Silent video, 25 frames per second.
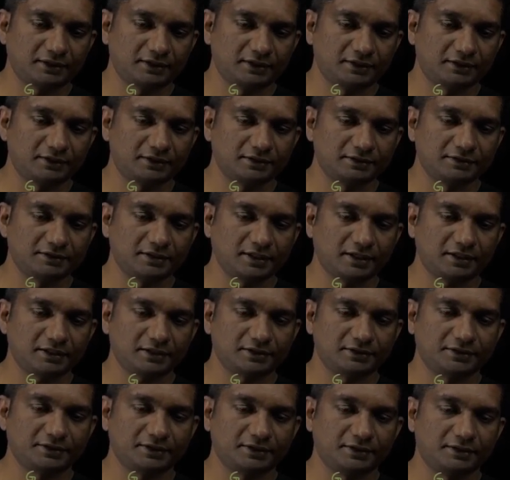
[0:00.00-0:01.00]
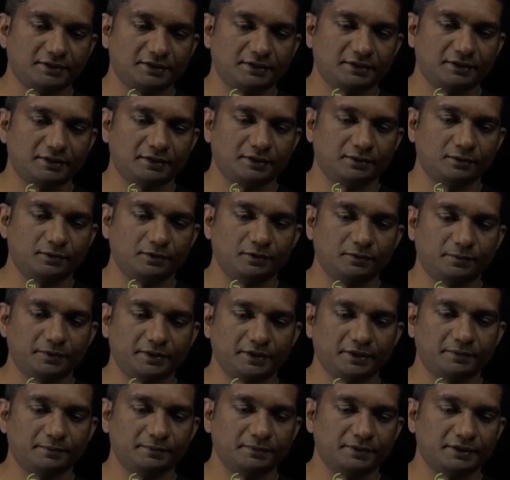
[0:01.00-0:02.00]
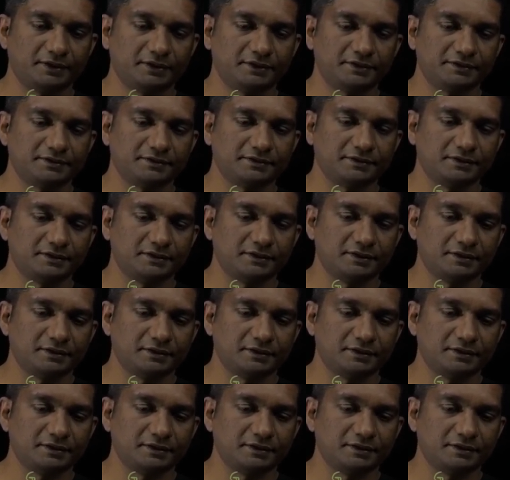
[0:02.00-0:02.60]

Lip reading: in this direction in equilibrium is